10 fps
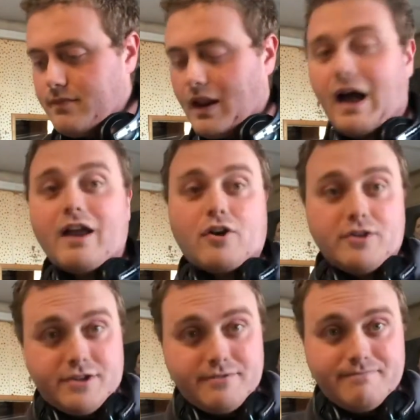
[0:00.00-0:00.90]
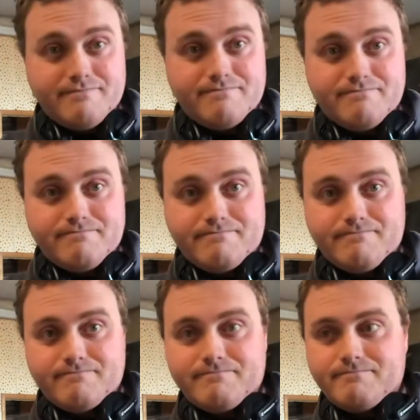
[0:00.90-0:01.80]
I hurt.
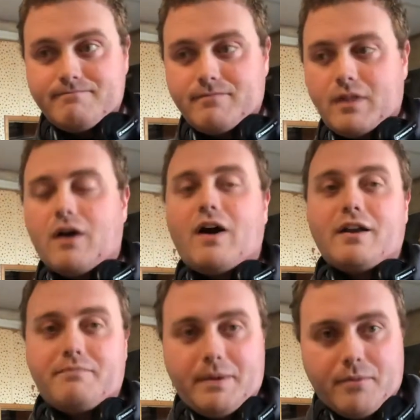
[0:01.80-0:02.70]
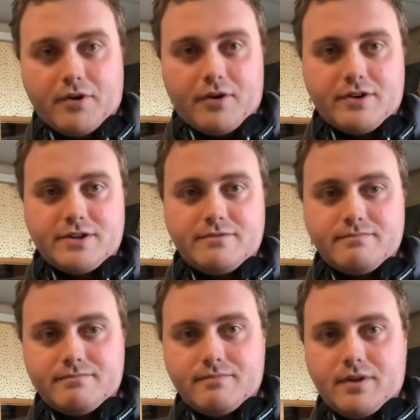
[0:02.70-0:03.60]
A lot of people hurt.
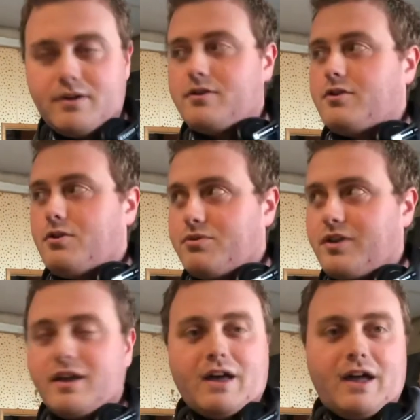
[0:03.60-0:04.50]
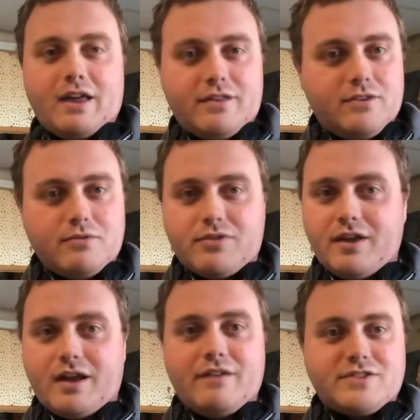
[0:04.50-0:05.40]
Don't think
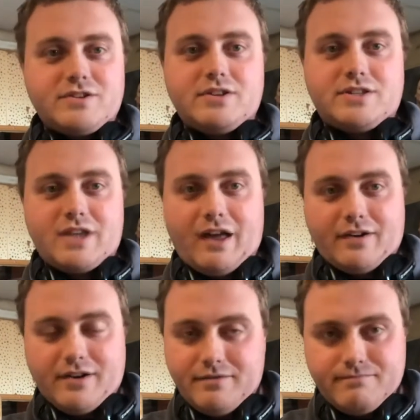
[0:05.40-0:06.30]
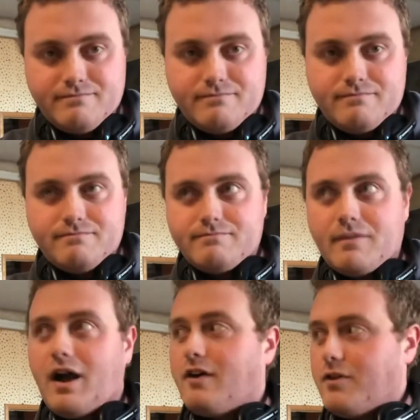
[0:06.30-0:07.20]
I've stood silent.
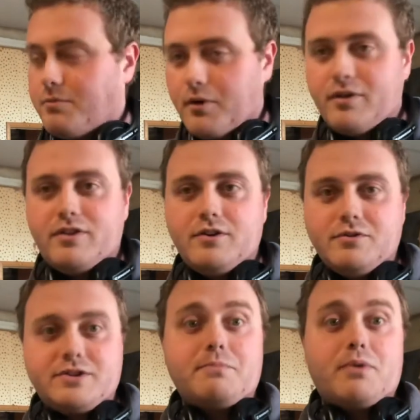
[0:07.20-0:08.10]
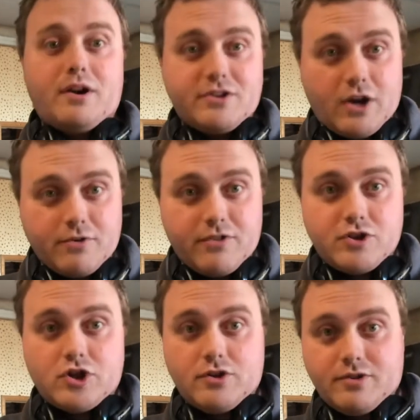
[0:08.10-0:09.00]
I reported the news, and prayers out to the
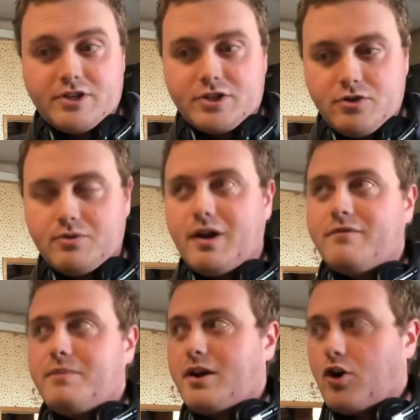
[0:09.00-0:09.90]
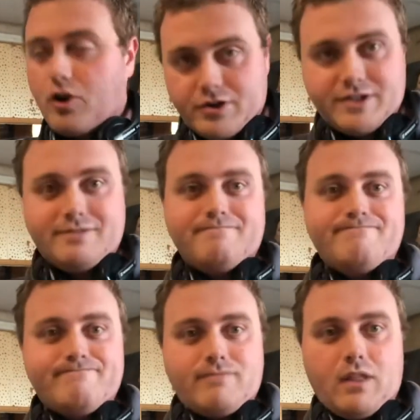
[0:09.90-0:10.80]
journalists too who have been hurt.
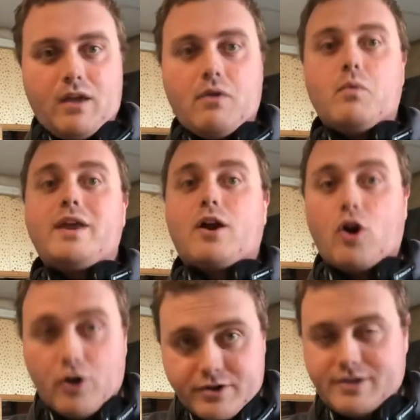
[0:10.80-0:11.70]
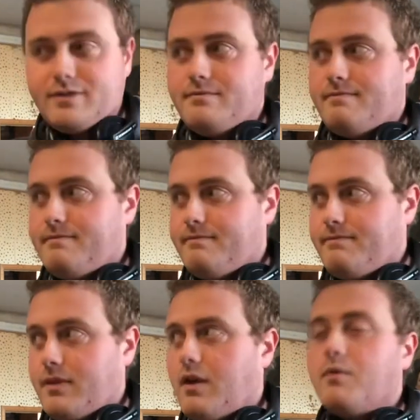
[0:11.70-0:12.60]
We hurt.
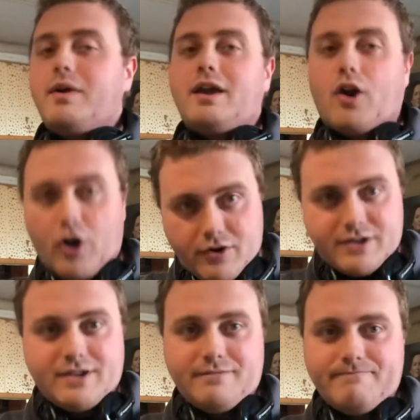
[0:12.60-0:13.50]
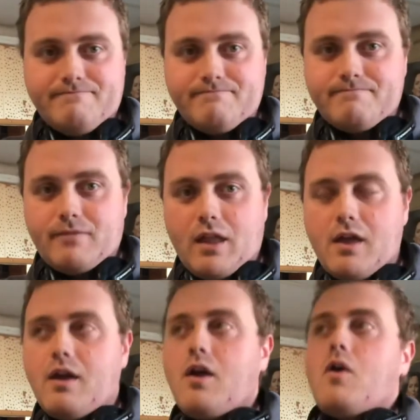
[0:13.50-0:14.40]
We hurt.
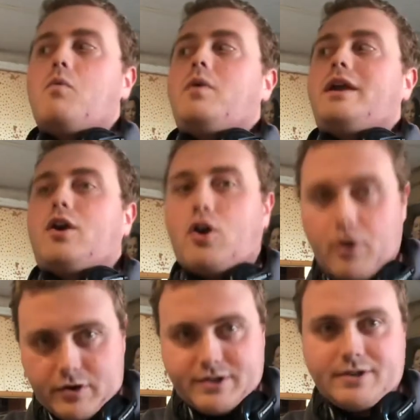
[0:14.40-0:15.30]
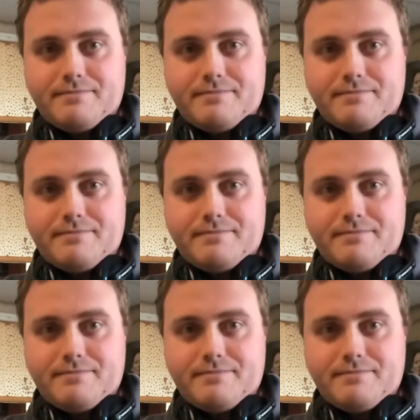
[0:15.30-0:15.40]
We hurt.